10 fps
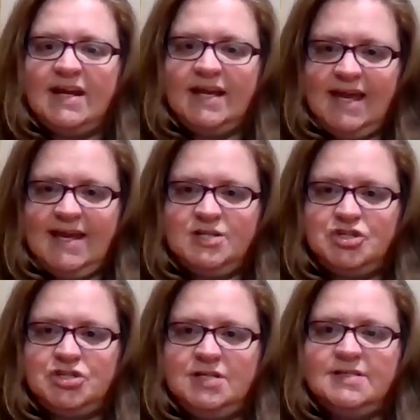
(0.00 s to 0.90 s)
been
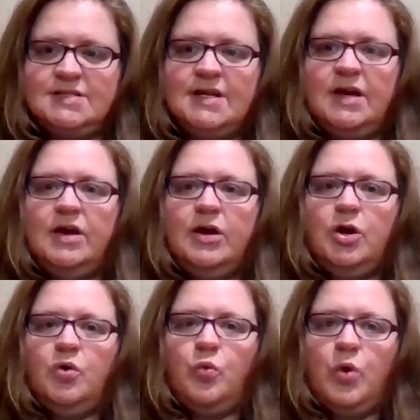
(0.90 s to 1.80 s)
occasions
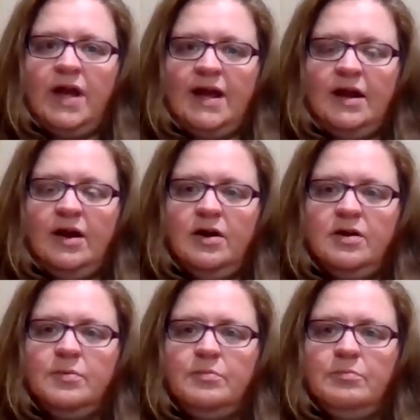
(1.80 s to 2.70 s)

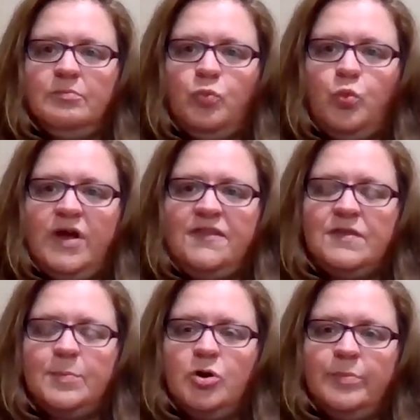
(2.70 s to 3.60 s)
where, with
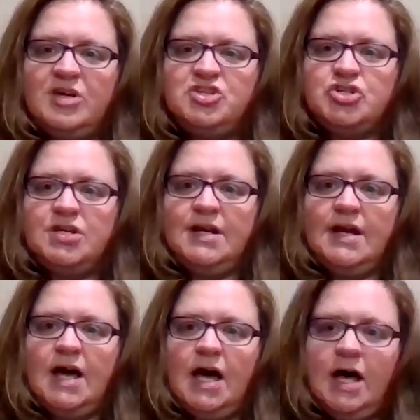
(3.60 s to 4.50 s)
the
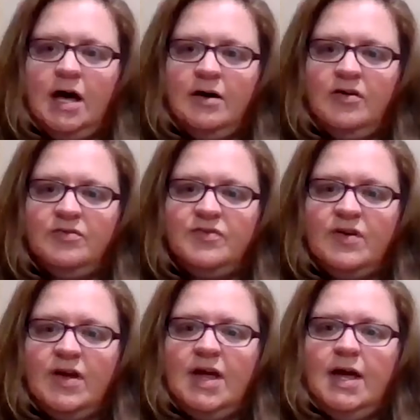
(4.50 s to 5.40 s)
permission of